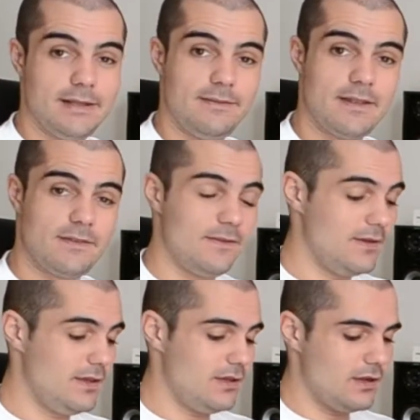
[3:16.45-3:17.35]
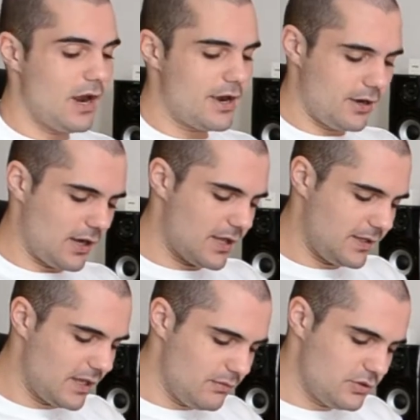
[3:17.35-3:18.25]
that the Ironclad
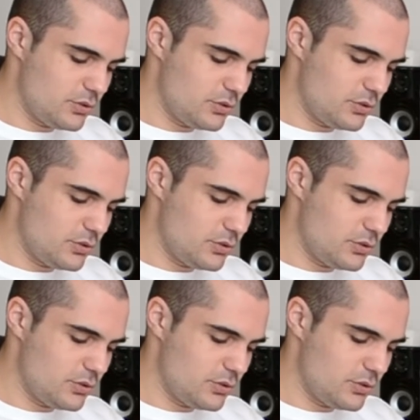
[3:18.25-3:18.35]
came in.